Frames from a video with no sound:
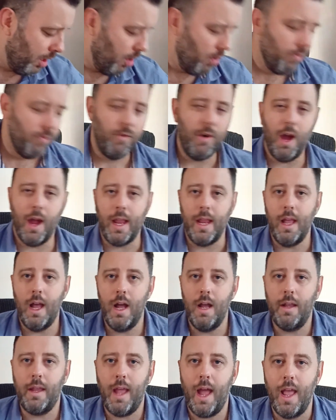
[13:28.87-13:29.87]
Right.
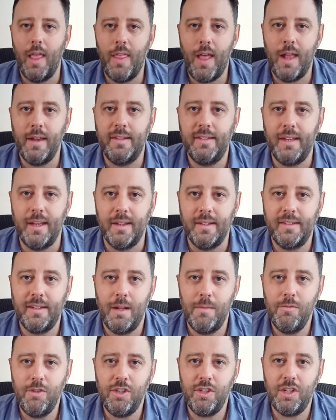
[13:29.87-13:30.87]
Okay, that's it. So
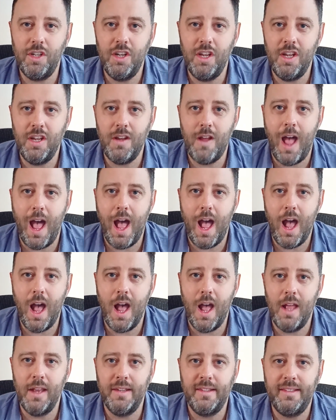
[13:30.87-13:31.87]
I'm just going
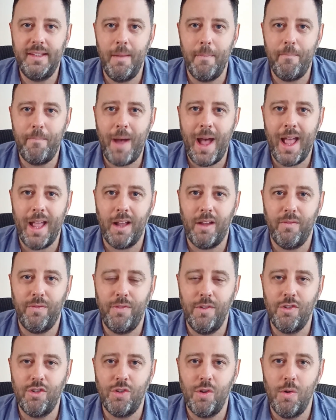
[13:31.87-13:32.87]
to sit back
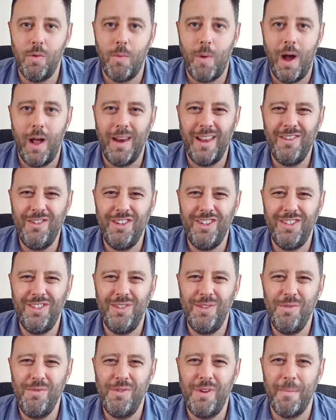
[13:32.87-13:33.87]
for a short while and just
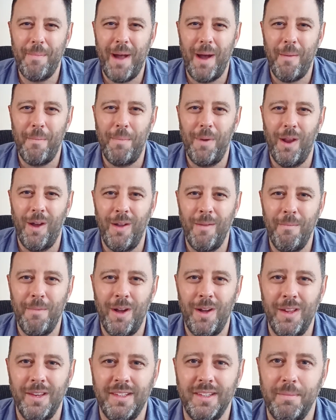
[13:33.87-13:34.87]
talk about blind
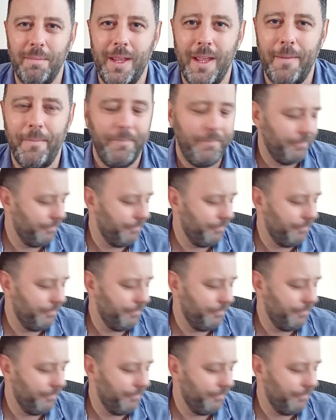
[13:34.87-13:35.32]
buys a bit.